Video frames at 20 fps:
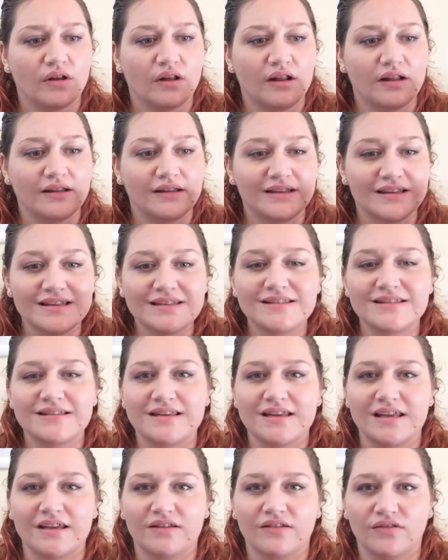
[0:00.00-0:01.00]

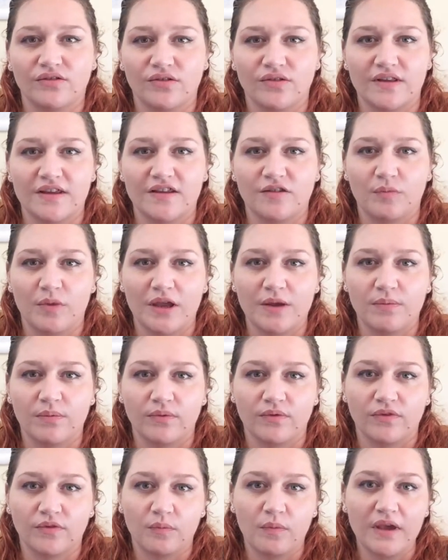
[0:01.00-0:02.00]
listening to these people
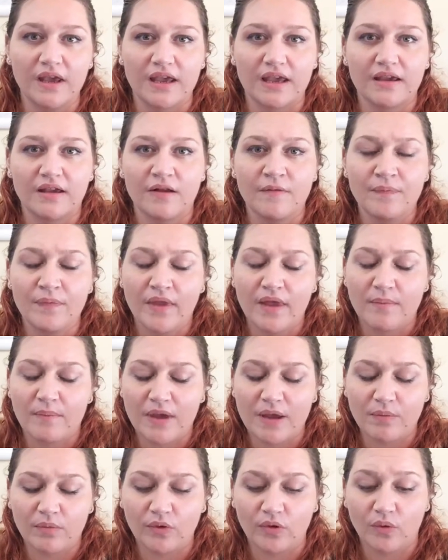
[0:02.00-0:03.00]
speak,
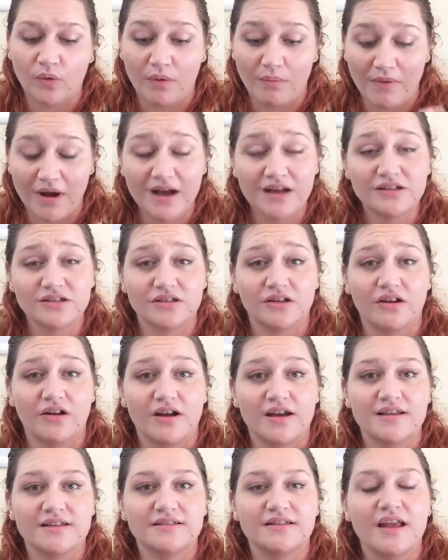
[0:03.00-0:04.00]
people who are
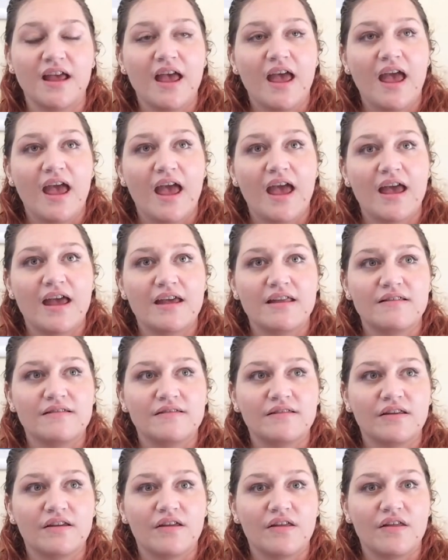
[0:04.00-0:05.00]
marginalized,
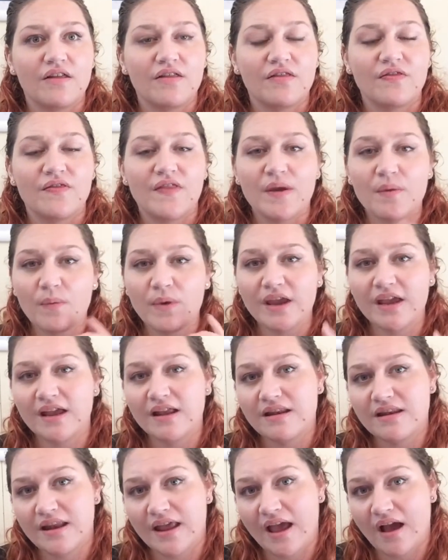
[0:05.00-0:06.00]
and then we
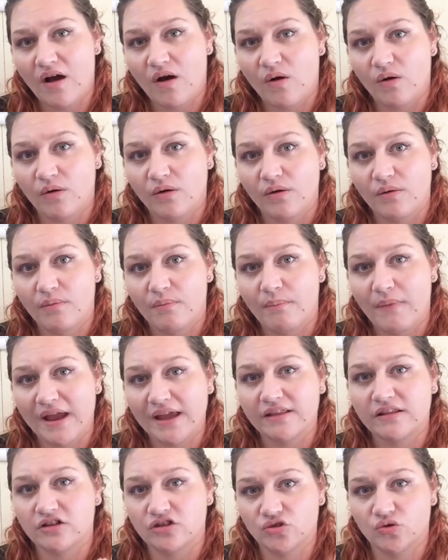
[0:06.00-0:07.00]
can now
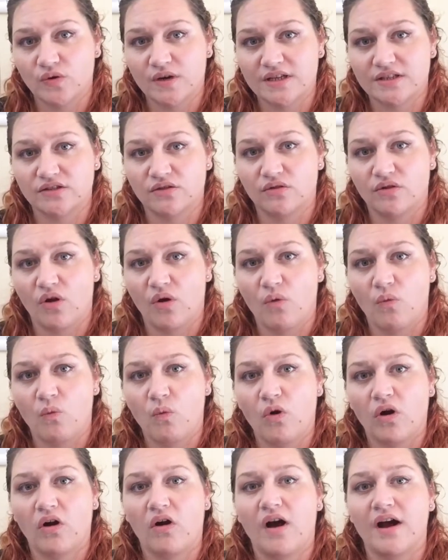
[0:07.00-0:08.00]
make the choice on
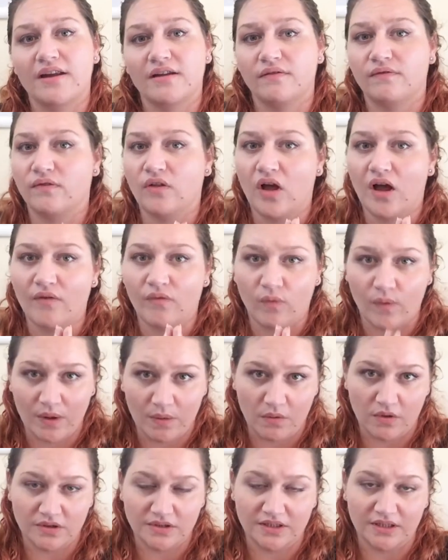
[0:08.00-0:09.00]
what kind of life we
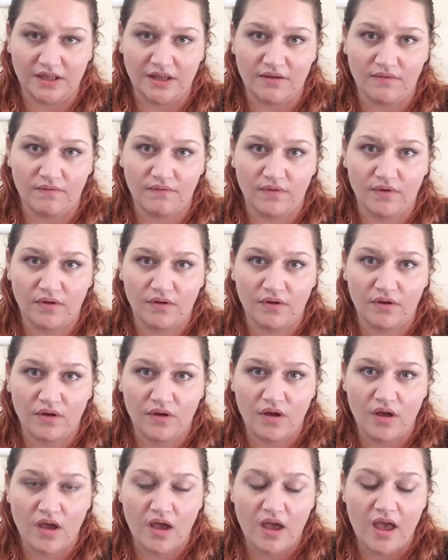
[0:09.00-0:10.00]
want to live.
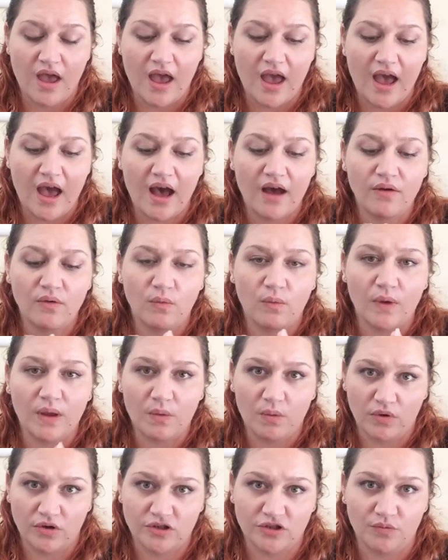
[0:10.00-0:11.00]
How do we
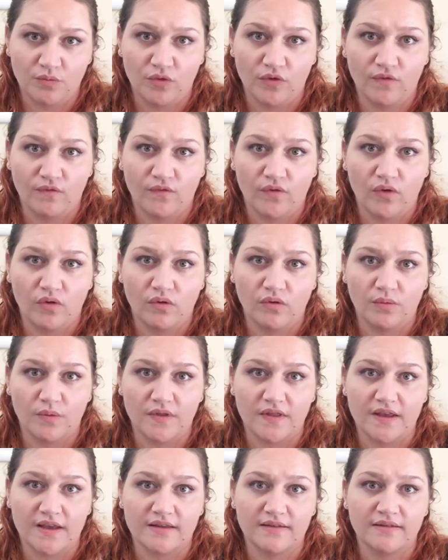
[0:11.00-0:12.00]
want to move forward
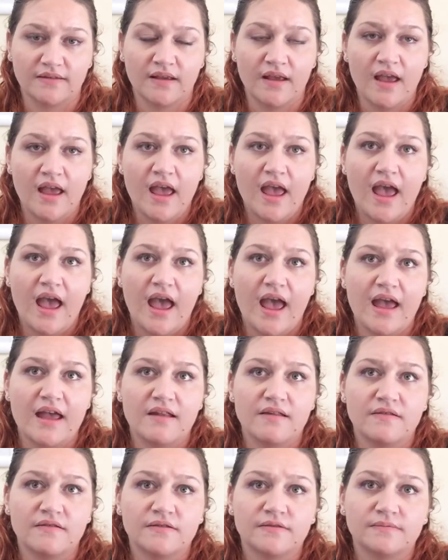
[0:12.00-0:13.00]
with this?
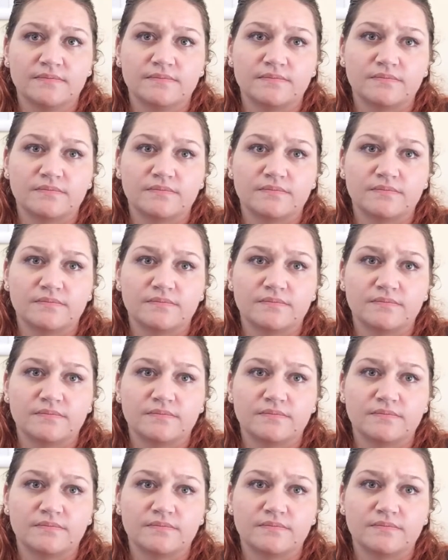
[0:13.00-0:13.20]
And